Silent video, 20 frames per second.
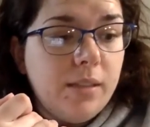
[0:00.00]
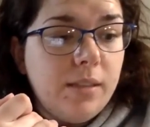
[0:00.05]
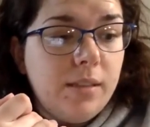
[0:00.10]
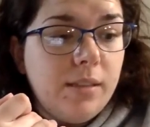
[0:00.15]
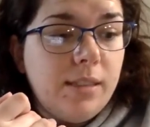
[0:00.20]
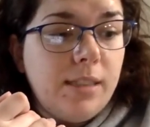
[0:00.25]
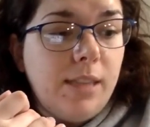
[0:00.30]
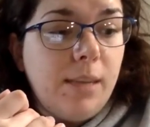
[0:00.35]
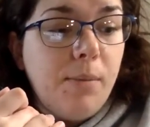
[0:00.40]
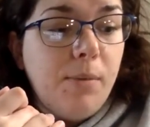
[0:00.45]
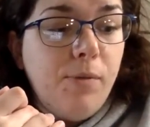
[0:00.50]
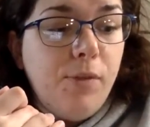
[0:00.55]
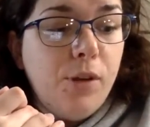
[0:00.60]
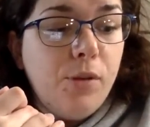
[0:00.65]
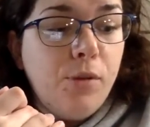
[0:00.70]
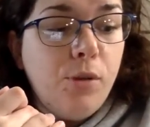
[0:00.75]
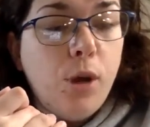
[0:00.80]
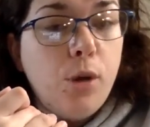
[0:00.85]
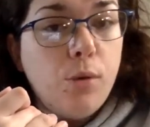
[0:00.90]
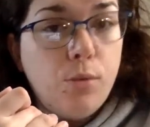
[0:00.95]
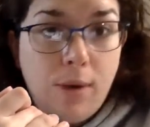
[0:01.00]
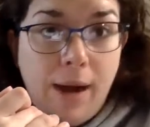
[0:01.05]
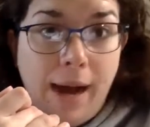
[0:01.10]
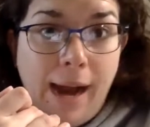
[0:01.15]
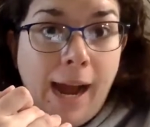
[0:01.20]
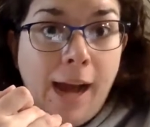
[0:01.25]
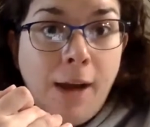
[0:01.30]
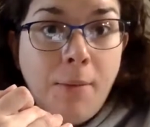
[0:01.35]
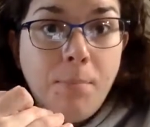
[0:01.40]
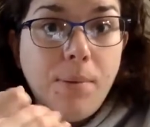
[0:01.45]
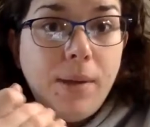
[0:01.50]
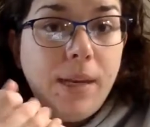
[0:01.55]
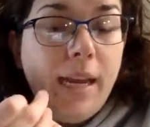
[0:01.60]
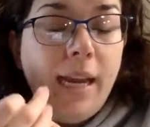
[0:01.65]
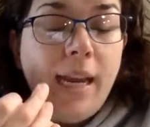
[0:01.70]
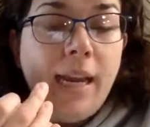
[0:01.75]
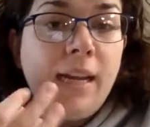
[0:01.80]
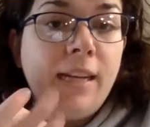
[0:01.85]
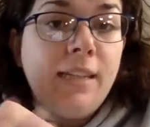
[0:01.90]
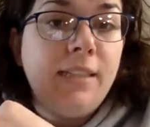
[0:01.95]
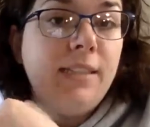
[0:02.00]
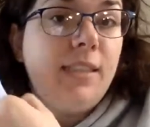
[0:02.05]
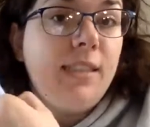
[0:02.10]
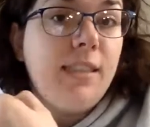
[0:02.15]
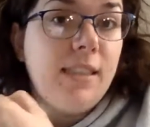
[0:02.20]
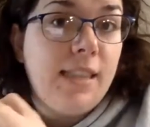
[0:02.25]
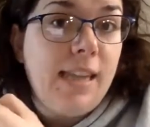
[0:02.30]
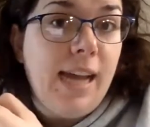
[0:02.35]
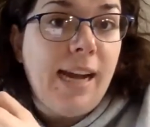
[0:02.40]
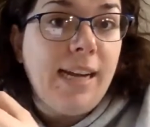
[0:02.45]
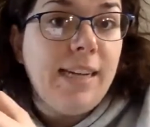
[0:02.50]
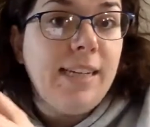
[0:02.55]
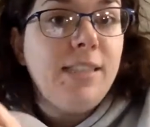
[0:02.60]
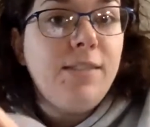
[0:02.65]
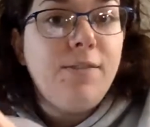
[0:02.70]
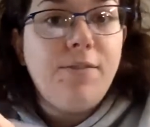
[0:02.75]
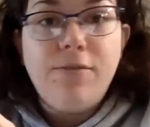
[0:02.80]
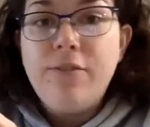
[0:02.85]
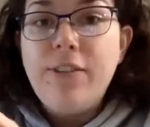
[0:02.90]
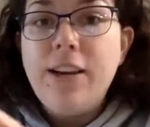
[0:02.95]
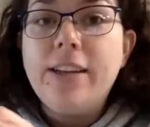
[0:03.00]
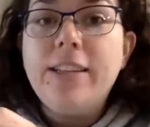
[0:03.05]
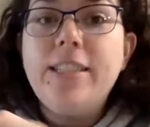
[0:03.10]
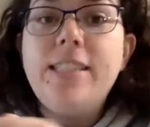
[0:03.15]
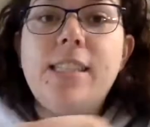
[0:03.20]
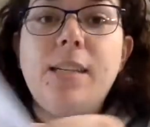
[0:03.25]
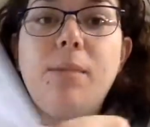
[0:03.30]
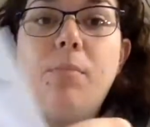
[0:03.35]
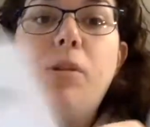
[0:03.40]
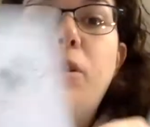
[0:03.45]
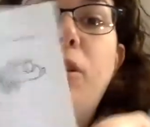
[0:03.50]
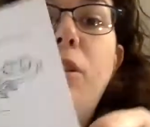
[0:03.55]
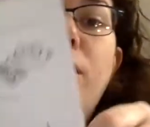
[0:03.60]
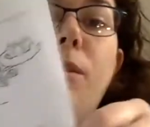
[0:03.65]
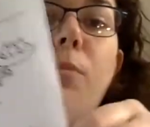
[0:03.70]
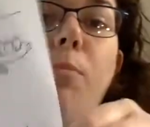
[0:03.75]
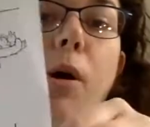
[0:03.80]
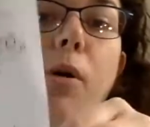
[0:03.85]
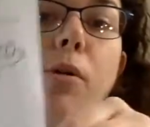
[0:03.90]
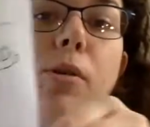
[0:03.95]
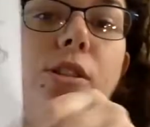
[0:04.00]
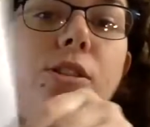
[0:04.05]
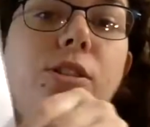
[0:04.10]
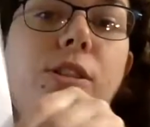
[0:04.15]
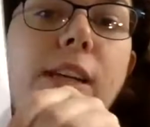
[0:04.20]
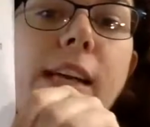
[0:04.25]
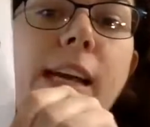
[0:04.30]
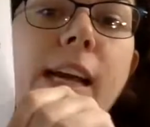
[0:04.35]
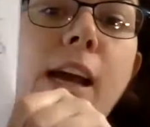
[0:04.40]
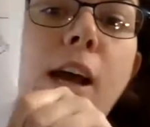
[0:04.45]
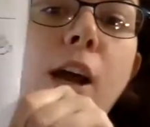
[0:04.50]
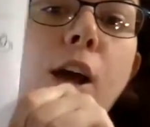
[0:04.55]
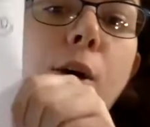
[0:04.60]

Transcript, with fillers: some of you know rap, and that is very similar to poetry.